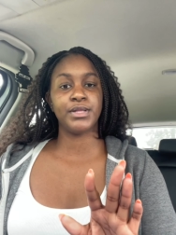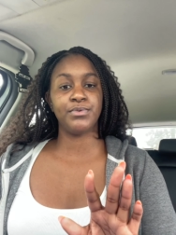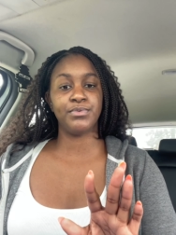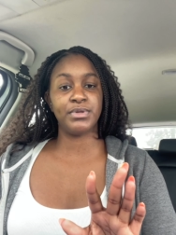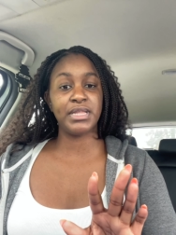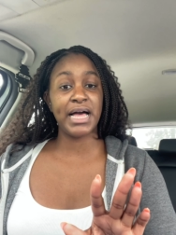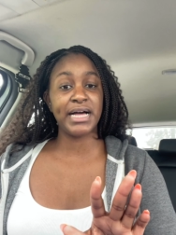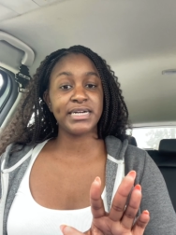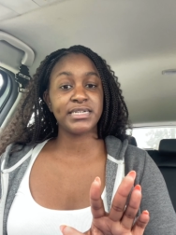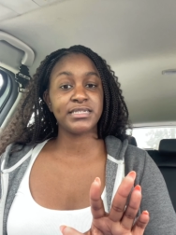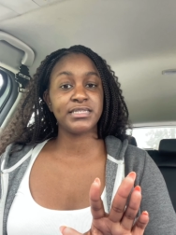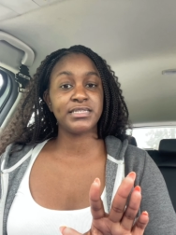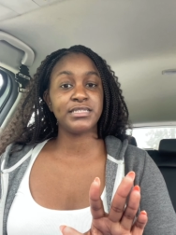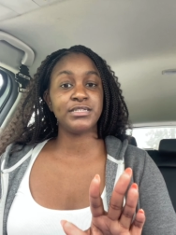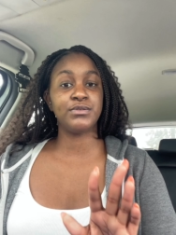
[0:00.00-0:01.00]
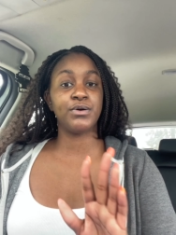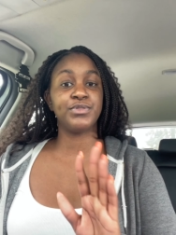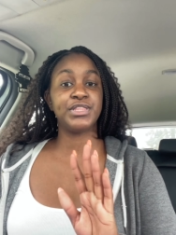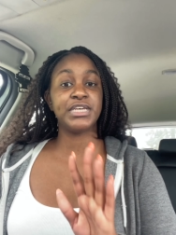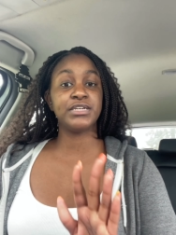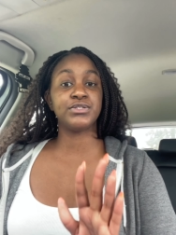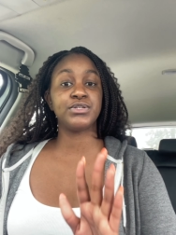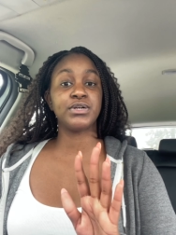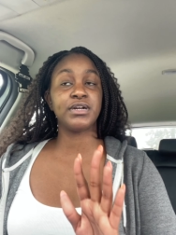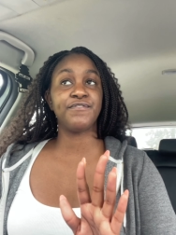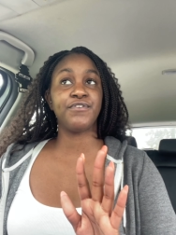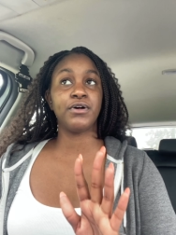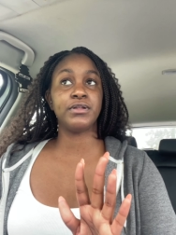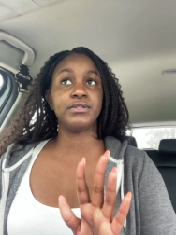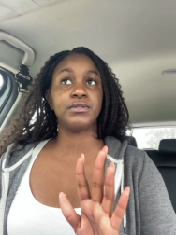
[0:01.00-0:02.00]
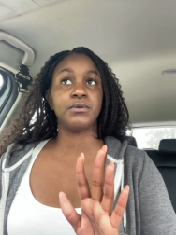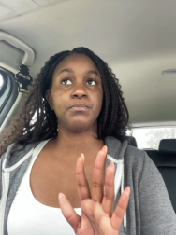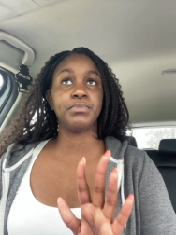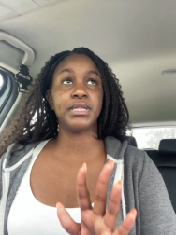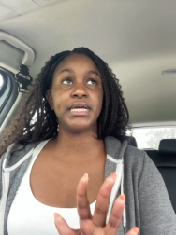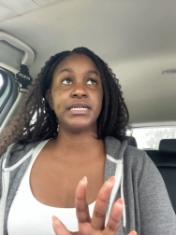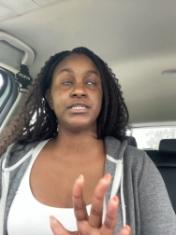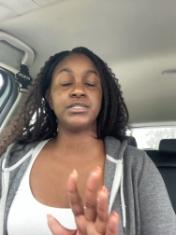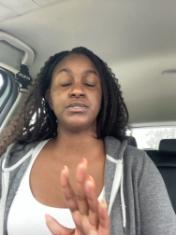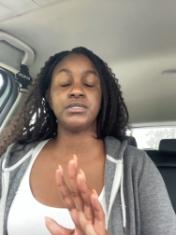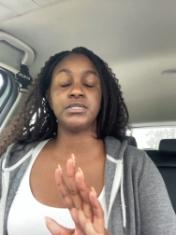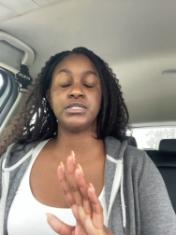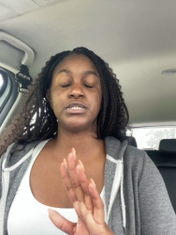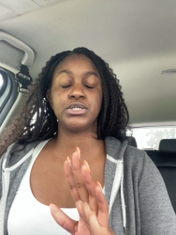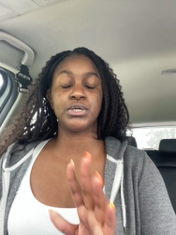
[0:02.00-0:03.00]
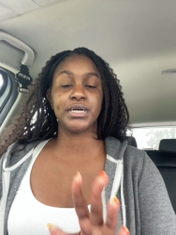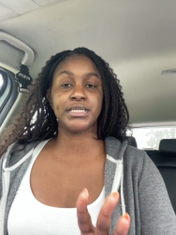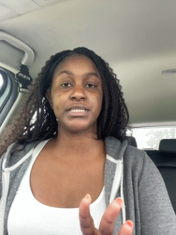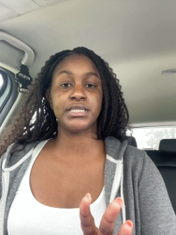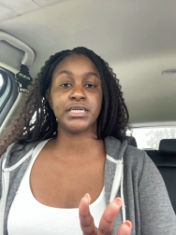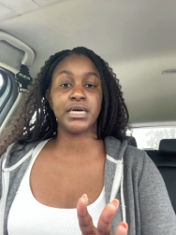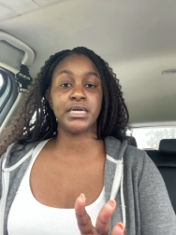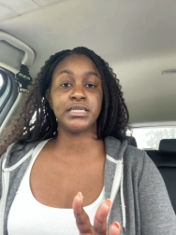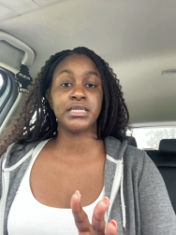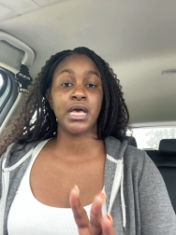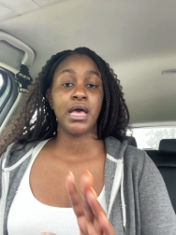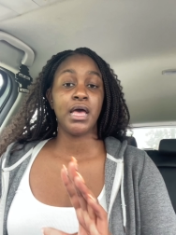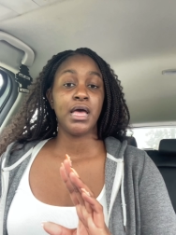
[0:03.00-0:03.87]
relax you know things are gonna fall into place you need to trust us